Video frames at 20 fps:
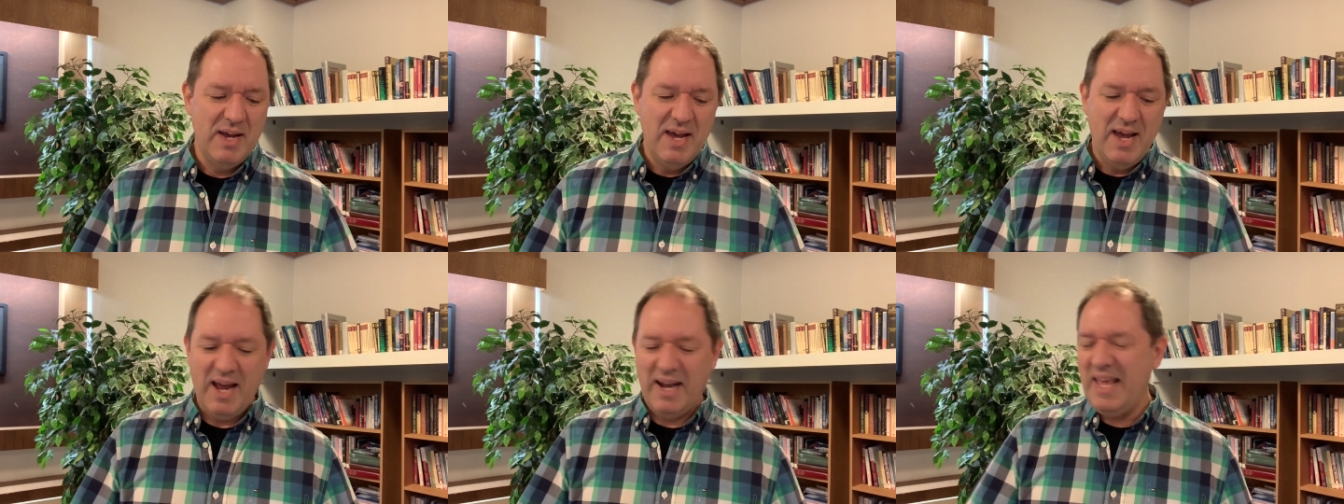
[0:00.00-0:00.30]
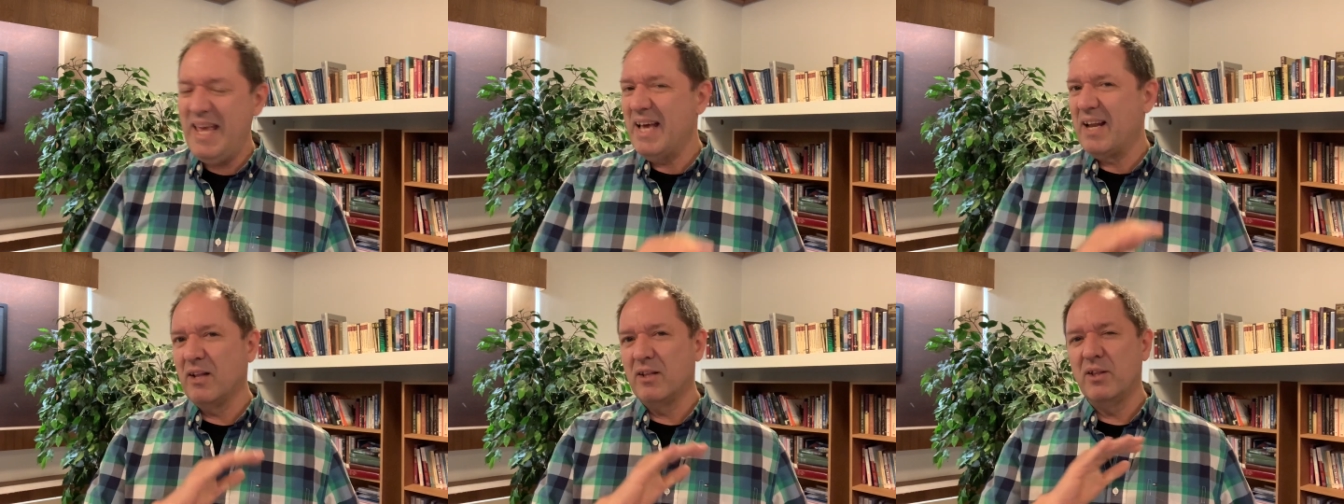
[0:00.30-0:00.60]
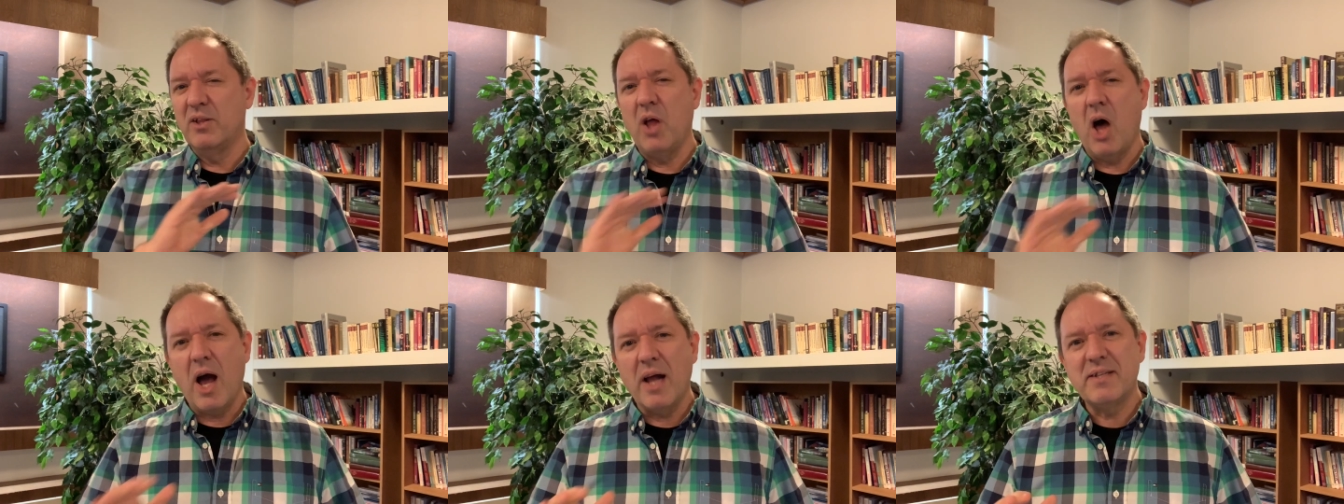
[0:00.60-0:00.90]
And he had a
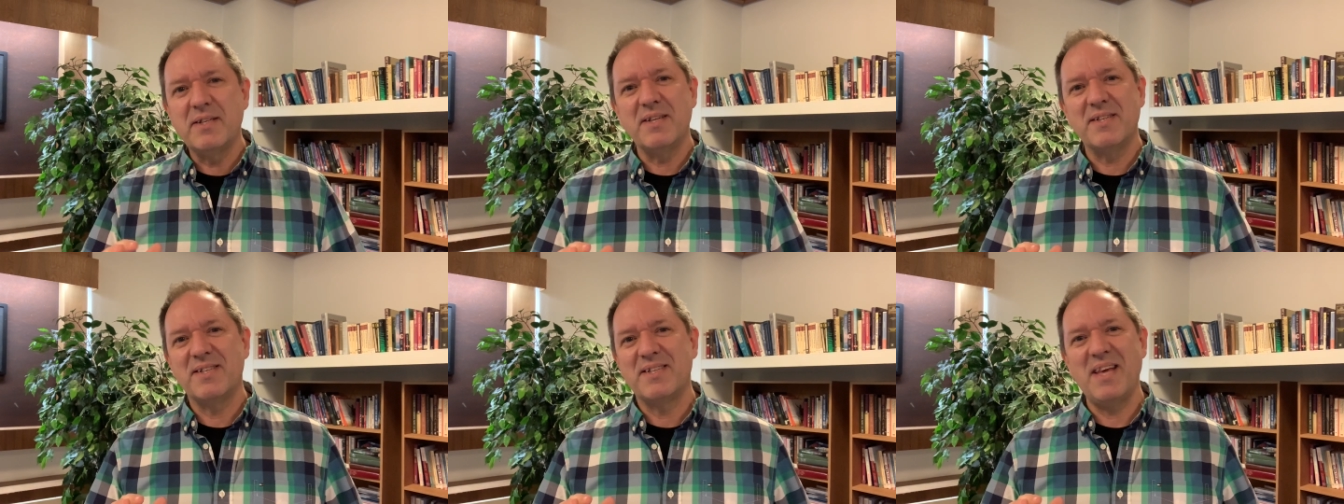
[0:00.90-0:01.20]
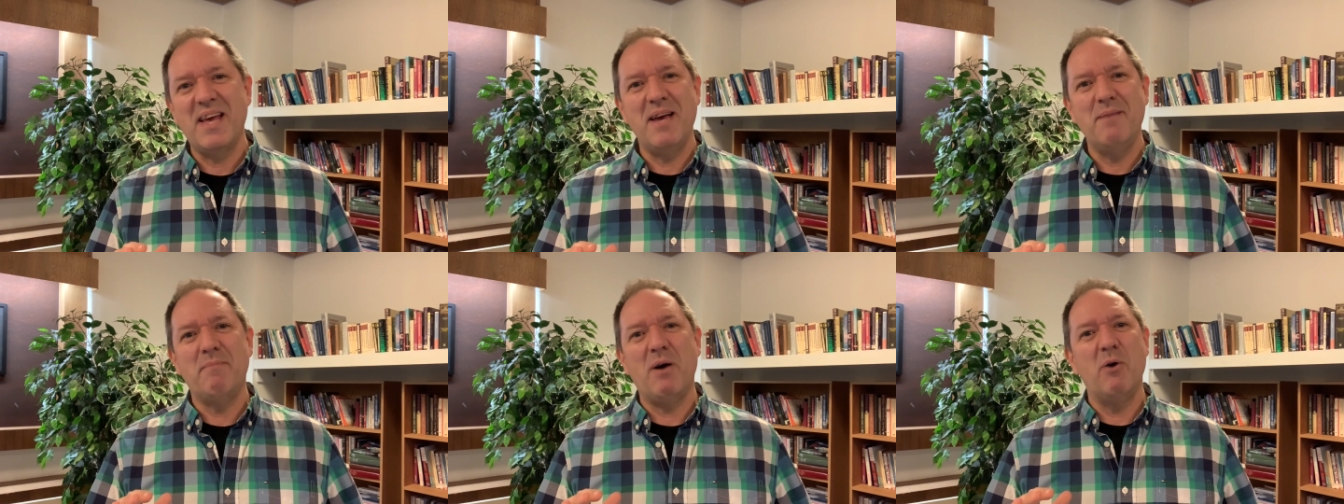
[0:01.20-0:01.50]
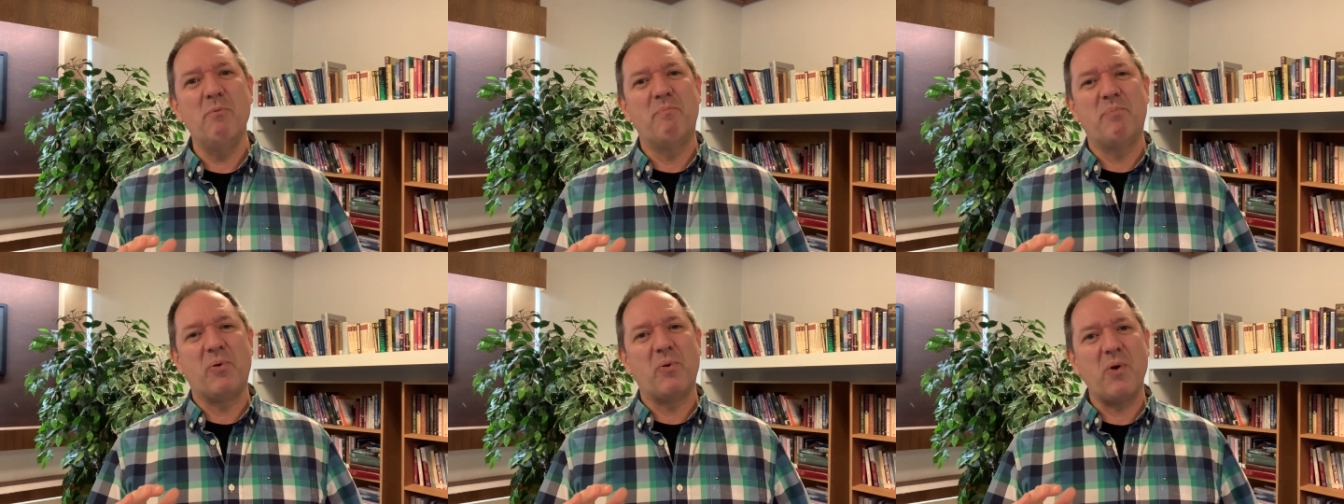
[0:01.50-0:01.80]
lot to say
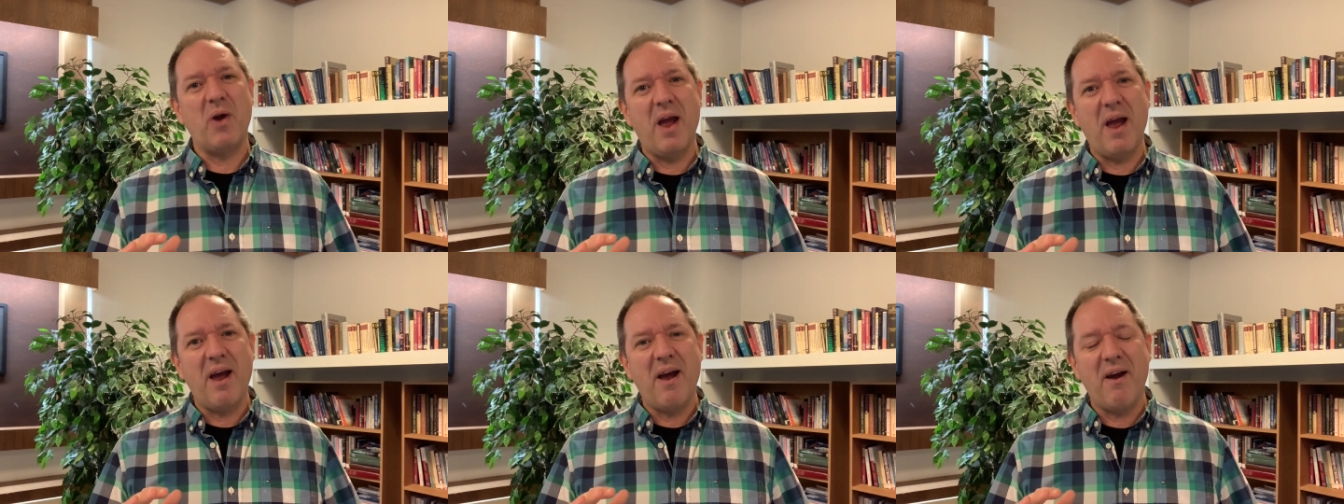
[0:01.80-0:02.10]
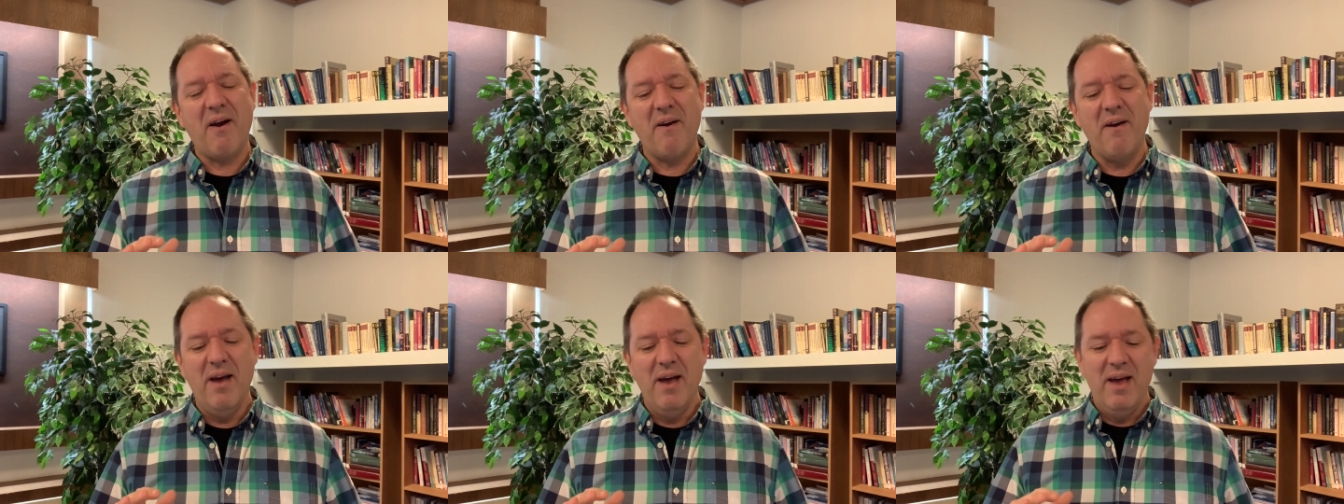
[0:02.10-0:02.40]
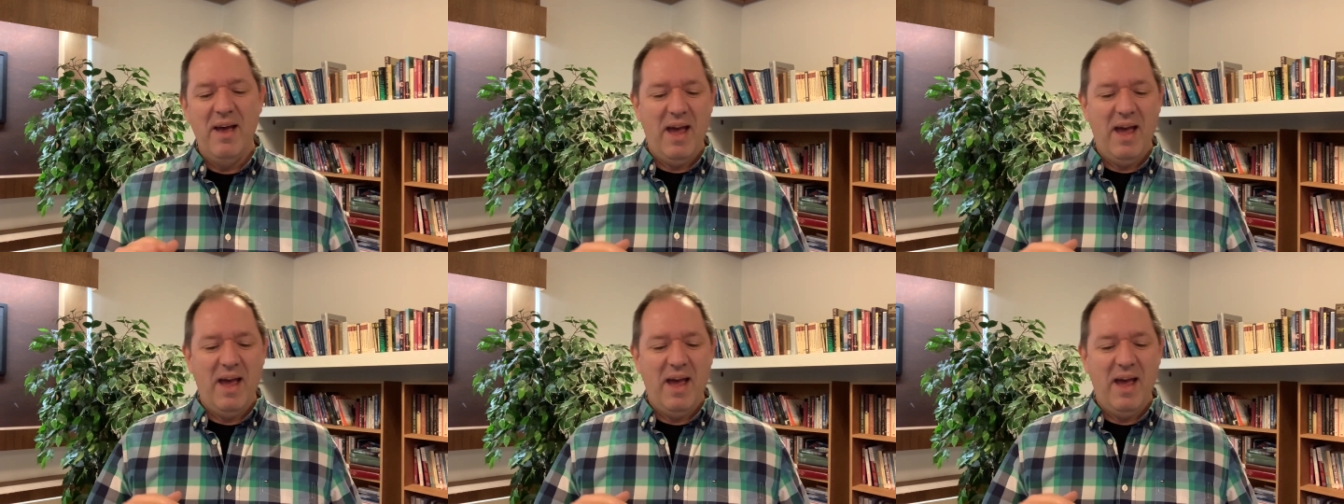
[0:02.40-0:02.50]
about prayer